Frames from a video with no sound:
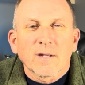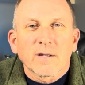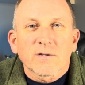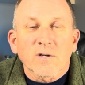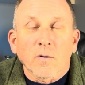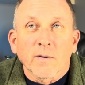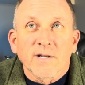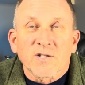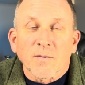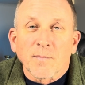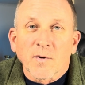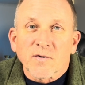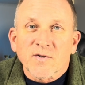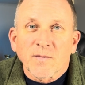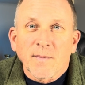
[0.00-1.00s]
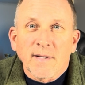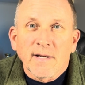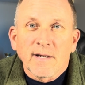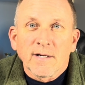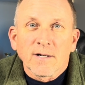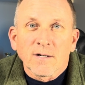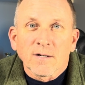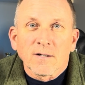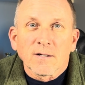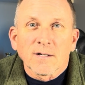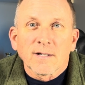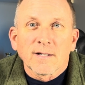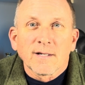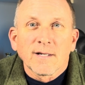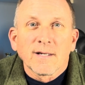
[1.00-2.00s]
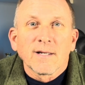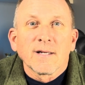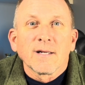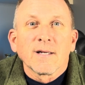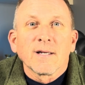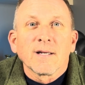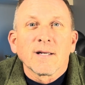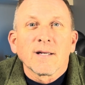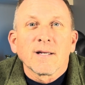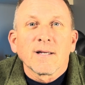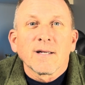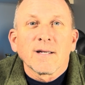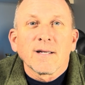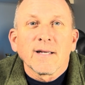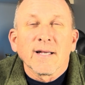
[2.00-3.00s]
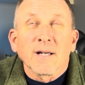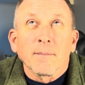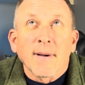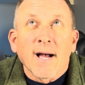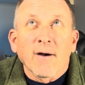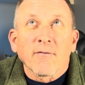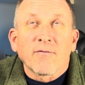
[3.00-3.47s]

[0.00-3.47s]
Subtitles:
So it's supposed to be here in about